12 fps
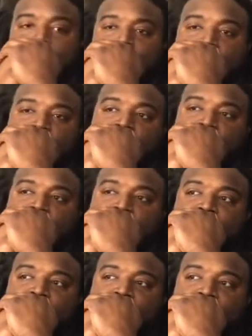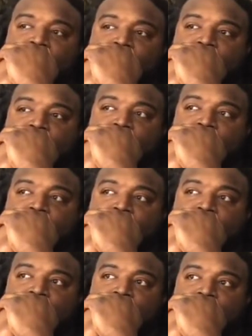
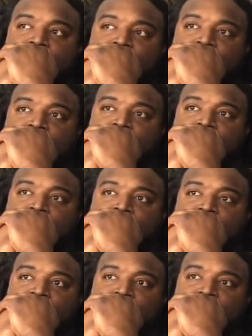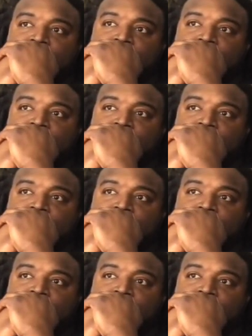No words are spoken by the person on screen.